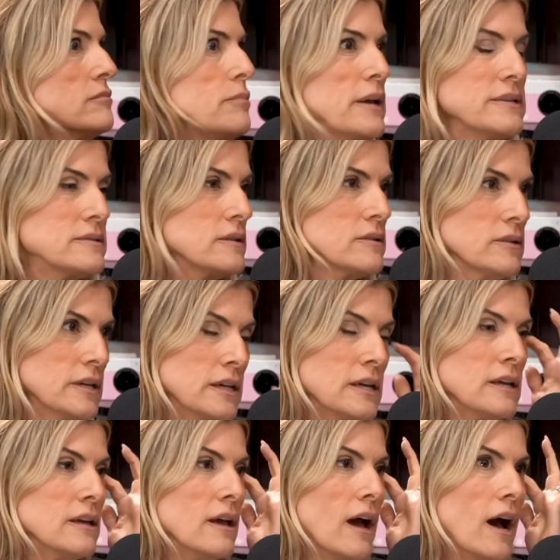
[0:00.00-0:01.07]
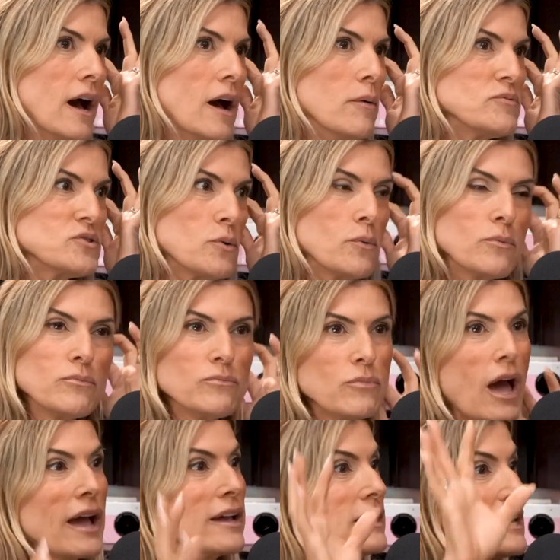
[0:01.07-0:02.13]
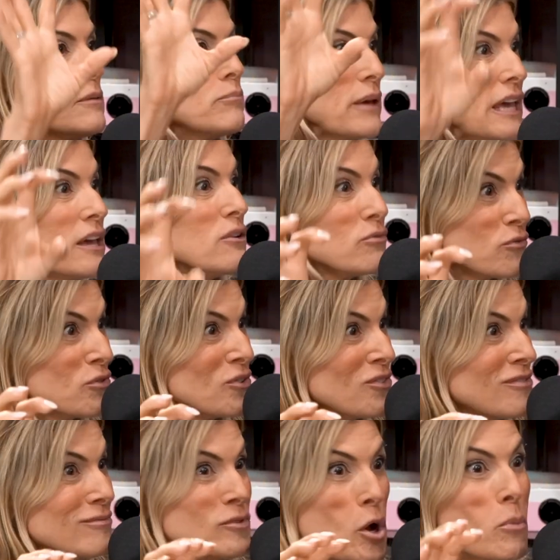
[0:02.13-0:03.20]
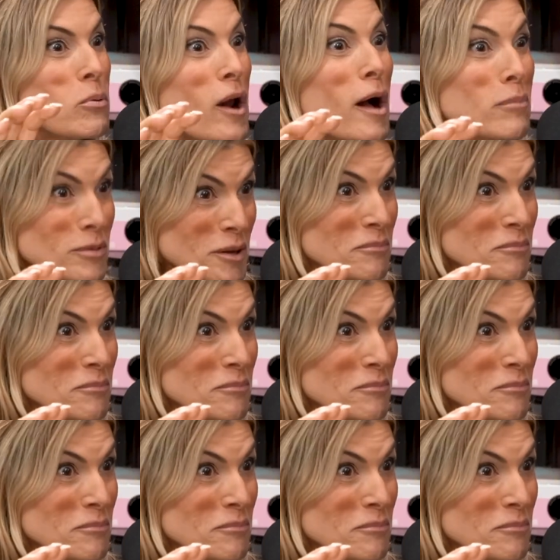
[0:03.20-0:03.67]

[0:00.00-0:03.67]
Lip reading: Basically. So I can eat beef, no problem.